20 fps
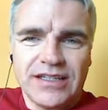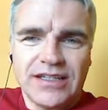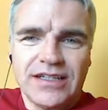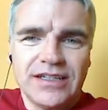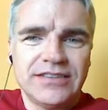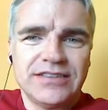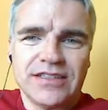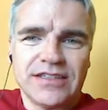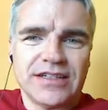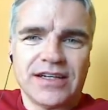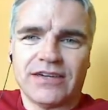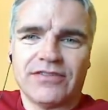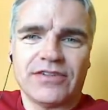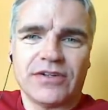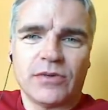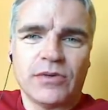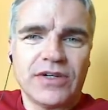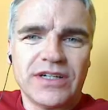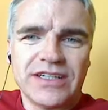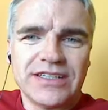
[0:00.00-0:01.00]
easy enough?
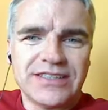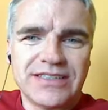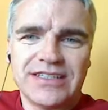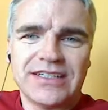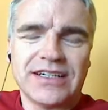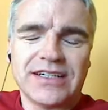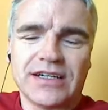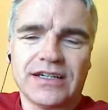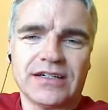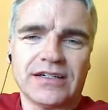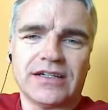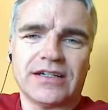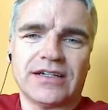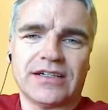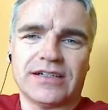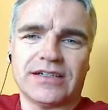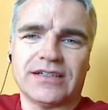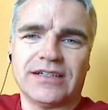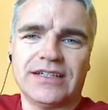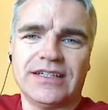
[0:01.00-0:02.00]
It isn't
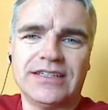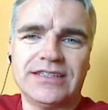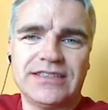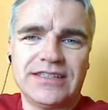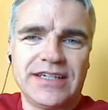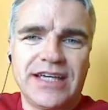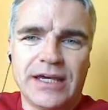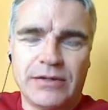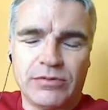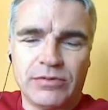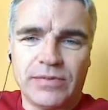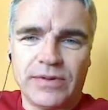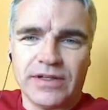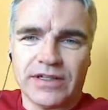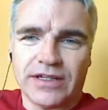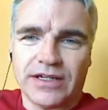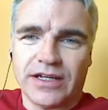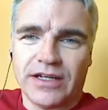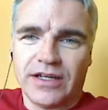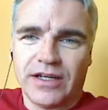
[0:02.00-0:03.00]
an easy
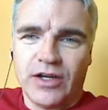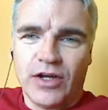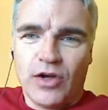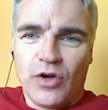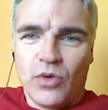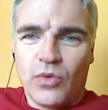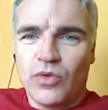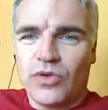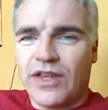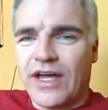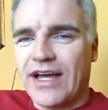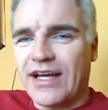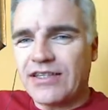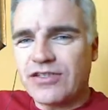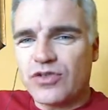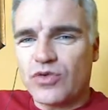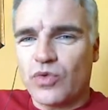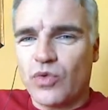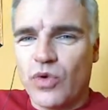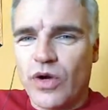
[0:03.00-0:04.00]
capability. Well,
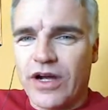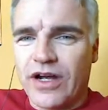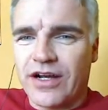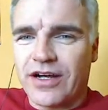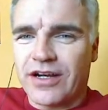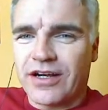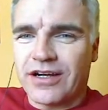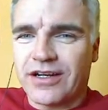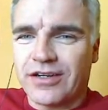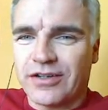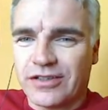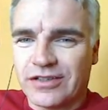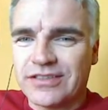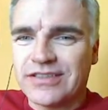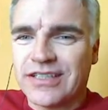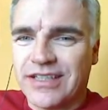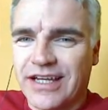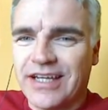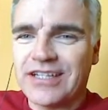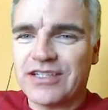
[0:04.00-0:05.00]
that's where
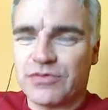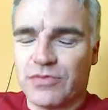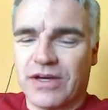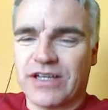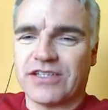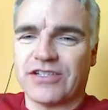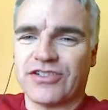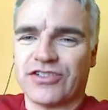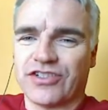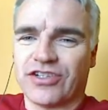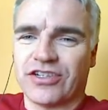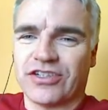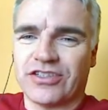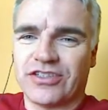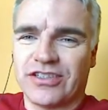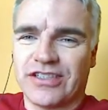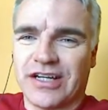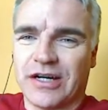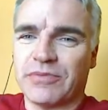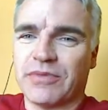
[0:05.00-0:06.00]
today's message is going
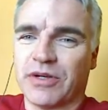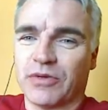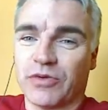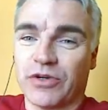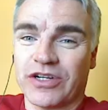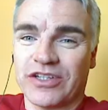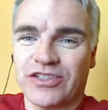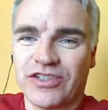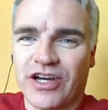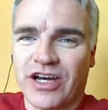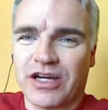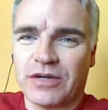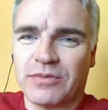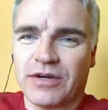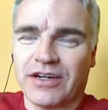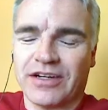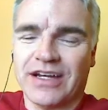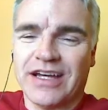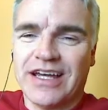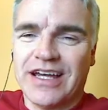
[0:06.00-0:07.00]
to come in. We're going to talk
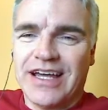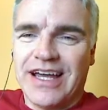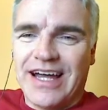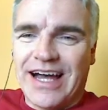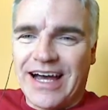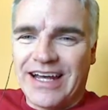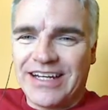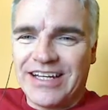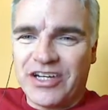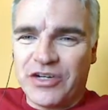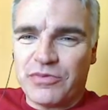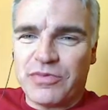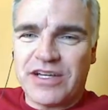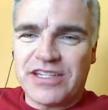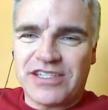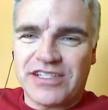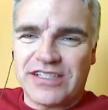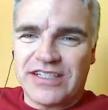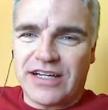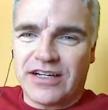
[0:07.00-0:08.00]
about how to get your
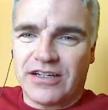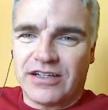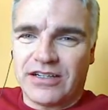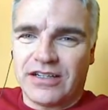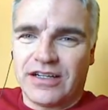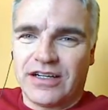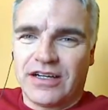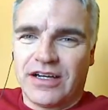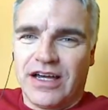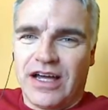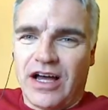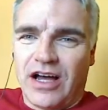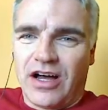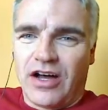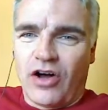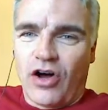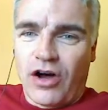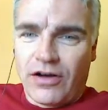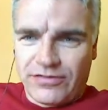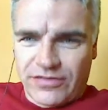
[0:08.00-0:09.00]
message out
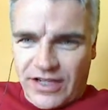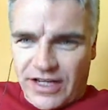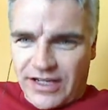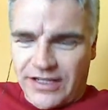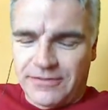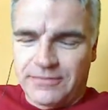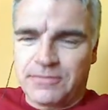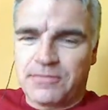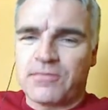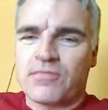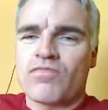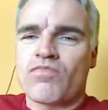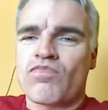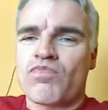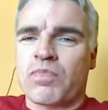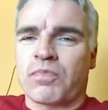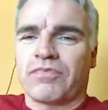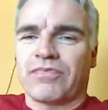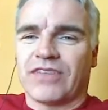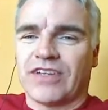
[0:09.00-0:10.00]
offline.
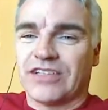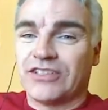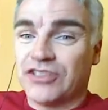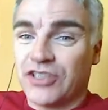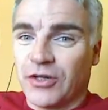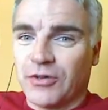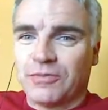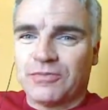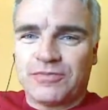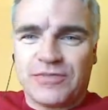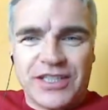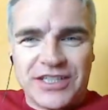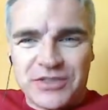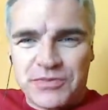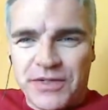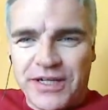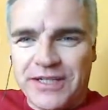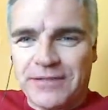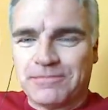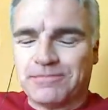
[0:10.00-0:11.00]
So, let's
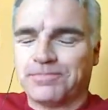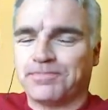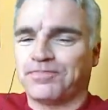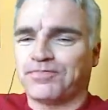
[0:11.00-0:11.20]
begin.